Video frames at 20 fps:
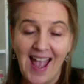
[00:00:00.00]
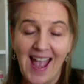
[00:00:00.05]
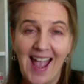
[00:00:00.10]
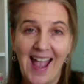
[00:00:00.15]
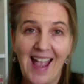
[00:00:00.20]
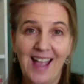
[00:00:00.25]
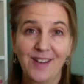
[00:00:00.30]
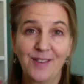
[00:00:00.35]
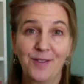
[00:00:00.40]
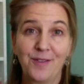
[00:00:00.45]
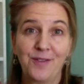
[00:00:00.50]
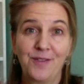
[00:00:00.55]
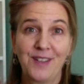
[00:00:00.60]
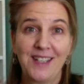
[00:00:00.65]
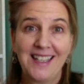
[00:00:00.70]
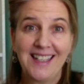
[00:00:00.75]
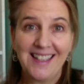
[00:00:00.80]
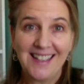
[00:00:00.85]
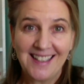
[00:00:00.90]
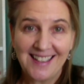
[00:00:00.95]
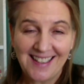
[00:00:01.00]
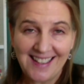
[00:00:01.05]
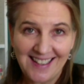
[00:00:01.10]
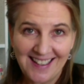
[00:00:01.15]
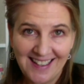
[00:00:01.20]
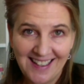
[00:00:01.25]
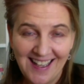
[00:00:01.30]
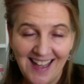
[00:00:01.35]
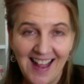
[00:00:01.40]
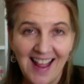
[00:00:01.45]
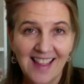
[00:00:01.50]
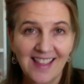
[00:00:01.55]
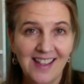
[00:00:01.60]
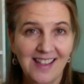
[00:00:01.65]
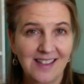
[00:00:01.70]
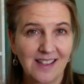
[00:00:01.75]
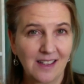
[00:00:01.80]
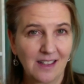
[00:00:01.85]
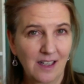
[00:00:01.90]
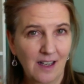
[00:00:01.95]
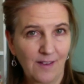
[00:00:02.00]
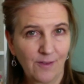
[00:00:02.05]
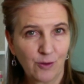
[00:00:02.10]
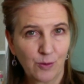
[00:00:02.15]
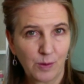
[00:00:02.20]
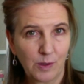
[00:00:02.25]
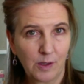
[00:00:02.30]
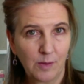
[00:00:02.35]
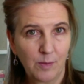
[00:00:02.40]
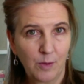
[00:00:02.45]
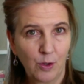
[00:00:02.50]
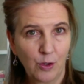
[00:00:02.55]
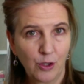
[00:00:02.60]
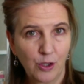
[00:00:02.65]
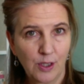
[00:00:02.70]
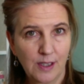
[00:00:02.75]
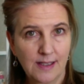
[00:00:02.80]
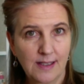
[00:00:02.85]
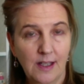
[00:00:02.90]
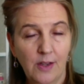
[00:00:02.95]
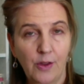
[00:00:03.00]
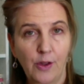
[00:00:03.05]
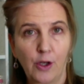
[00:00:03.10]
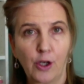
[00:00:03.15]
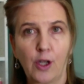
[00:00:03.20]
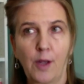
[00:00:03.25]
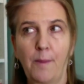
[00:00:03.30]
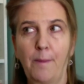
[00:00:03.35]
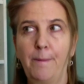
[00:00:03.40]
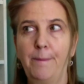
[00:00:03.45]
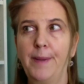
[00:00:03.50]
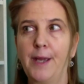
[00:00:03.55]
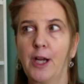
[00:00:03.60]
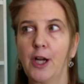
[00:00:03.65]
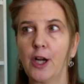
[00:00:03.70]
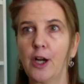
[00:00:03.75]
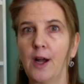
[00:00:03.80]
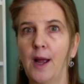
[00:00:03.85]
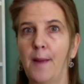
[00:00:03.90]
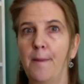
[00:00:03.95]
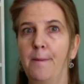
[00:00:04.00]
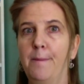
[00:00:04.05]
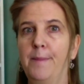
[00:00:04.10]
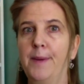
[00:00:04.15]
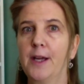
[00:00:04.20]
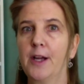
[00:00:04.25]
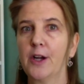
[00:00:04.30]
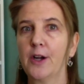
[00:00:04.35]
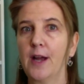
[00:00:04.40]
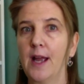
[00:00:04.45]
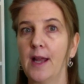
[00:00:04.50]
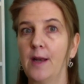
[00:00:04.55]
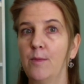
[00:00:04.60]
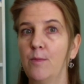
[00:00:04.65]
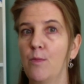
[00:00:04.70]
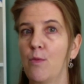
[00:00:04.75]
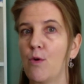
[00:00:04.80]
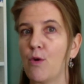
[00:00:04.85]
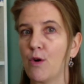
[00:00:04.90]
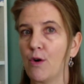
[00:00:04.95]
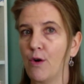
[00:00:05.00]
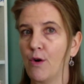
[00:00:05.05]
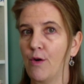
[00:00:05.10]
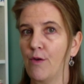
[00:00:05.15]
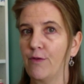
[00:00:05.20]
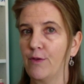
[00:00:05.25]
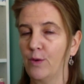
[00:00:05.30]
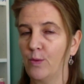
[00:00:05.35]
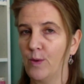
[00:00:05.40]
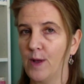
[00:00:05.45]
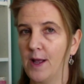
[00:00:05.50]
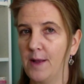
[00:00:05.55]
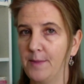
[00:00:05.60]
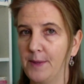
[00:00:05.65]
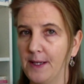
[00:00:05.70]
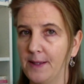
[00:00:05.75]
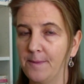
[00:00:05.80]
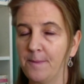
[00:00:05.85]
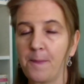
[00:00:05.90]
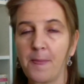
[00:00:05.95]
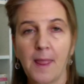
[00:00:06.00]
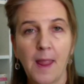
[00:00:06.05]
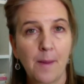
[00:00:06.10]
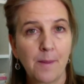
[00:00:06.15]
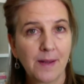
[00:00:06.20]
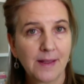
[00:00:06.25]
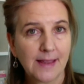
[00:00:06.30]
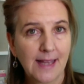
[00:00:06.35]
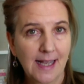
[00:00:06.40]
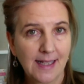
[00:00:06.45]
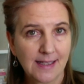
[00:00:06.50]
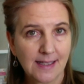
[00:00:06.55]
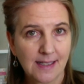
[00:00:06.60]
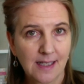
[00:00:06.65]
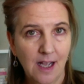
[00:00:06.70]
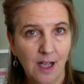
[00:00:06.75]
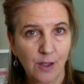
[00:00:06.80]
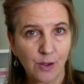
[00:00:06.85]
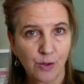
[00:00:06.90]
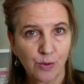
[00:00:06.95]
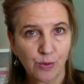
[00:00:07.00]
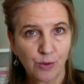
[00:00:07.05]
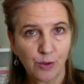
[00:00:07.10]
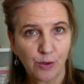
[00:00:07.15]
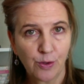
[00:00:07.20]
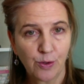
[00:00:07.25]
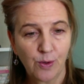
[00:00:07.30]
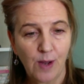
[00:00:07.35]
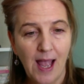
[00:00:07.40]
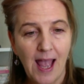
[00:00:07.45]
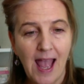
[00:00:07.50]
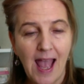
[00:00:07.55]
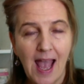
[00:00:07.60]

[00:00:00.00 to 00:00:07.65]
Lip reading: and feeding these uncomfortable emotions, that they'll get bigger and bigger and more overwhelming. But that's not true.